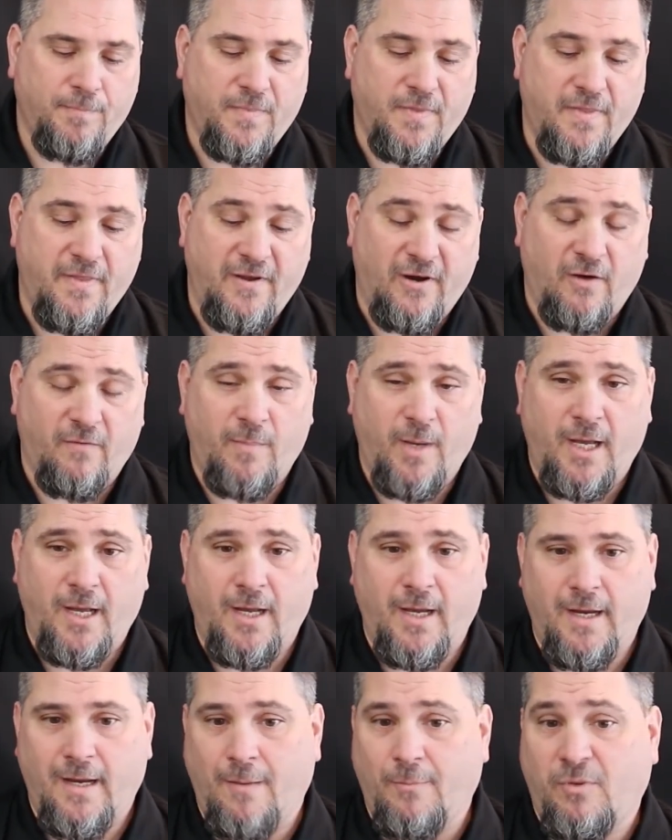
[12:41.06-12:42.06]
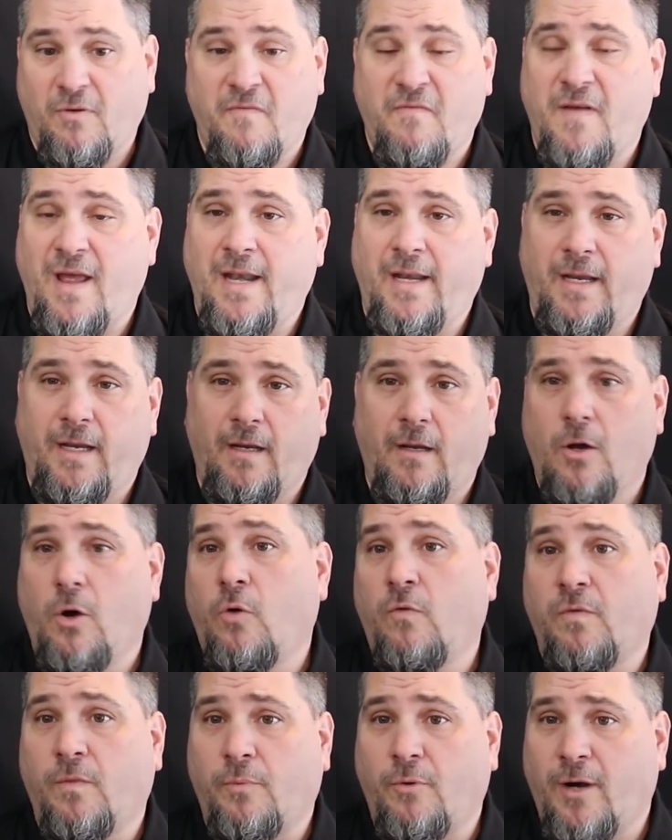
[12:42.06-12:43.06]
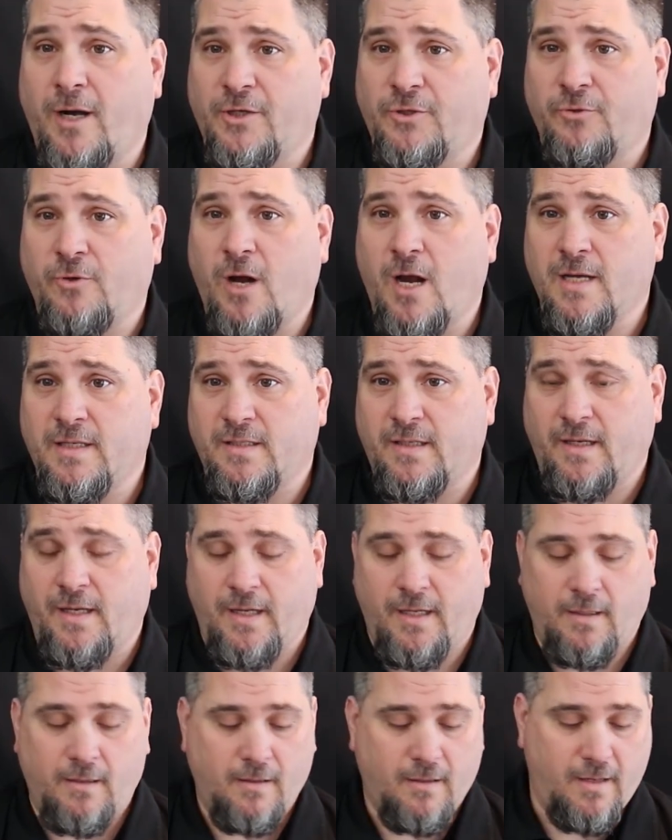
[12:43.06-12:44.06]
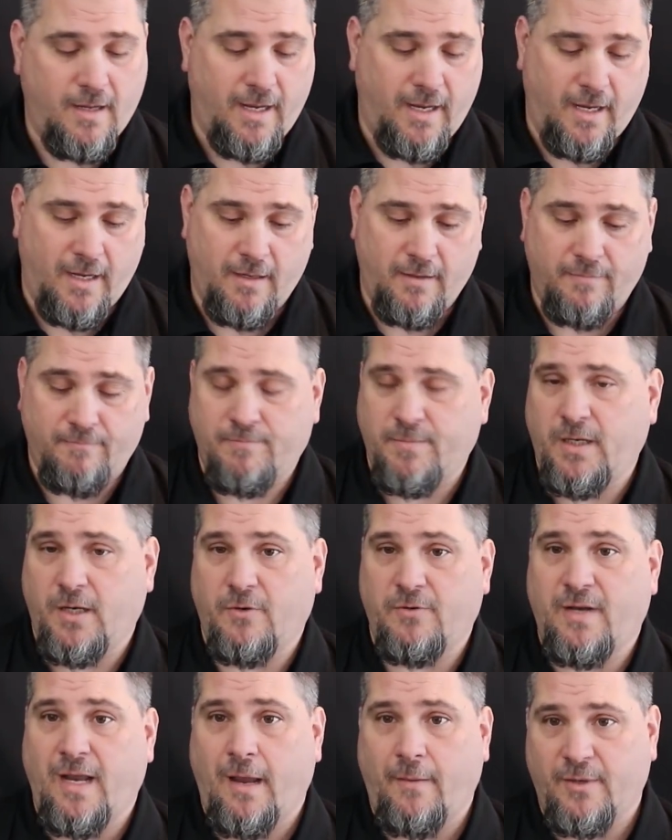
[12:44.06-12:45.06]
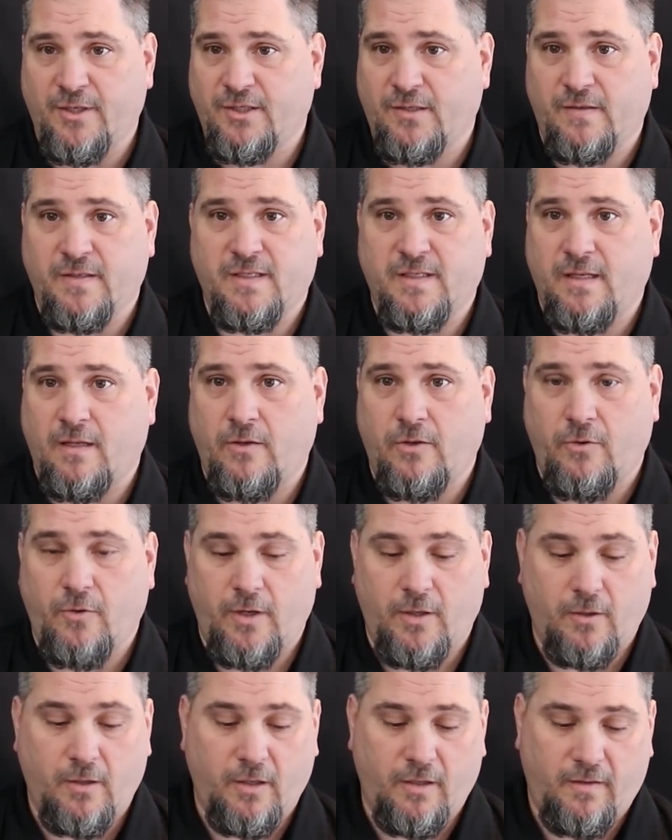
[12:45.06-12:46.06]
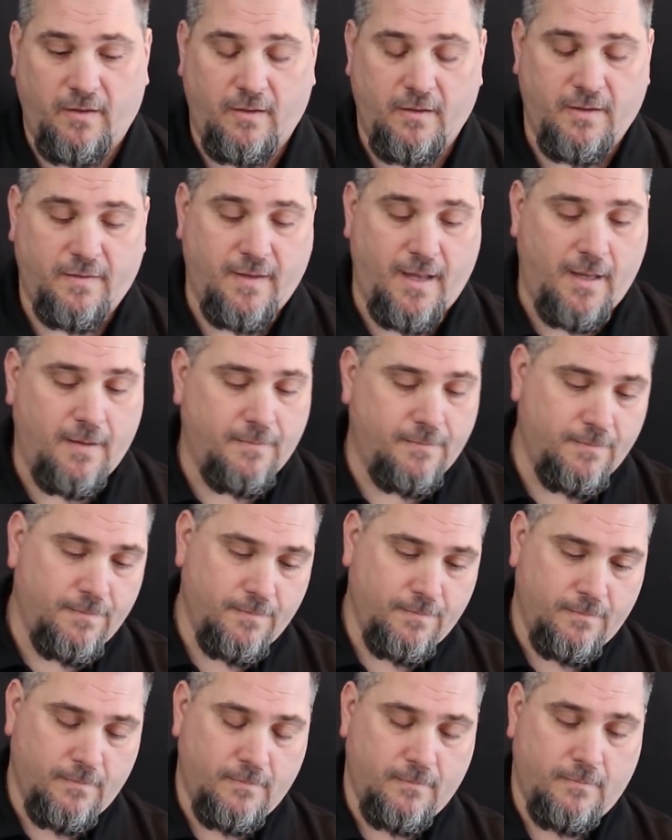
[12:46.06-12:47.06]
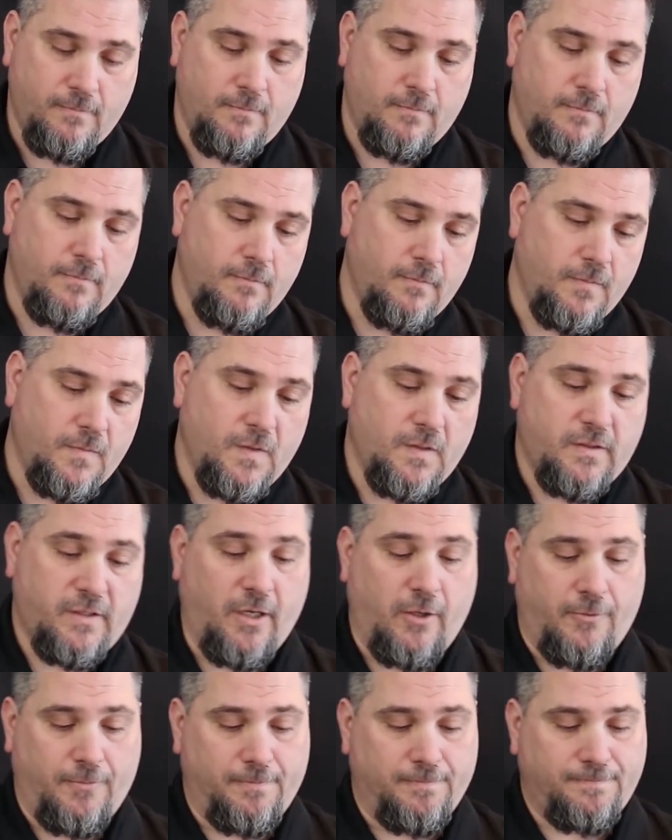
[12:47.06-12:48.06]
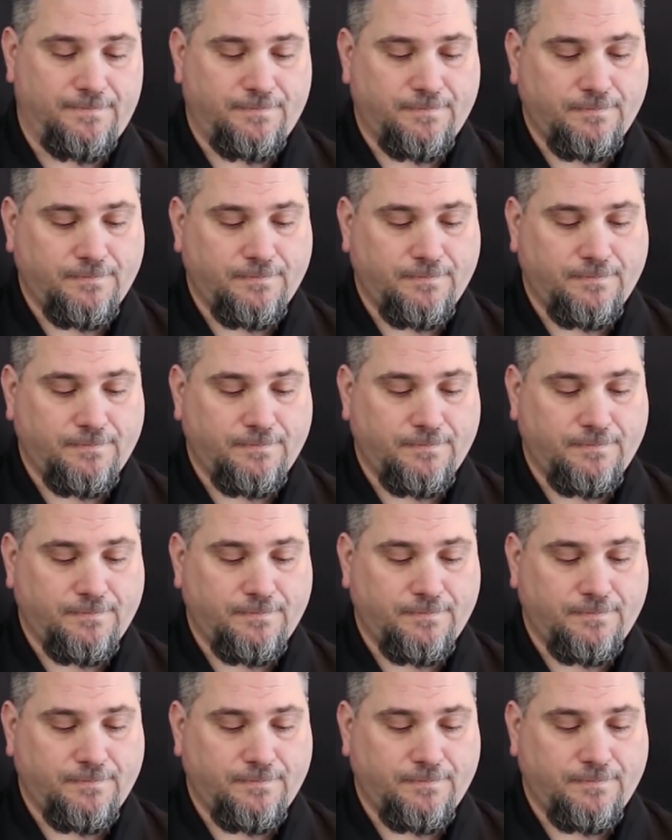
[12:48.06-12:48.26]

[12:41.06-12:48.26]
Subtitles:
Thereby I'm preventing overpressurizing it and damaging the solenoid or anything like that. So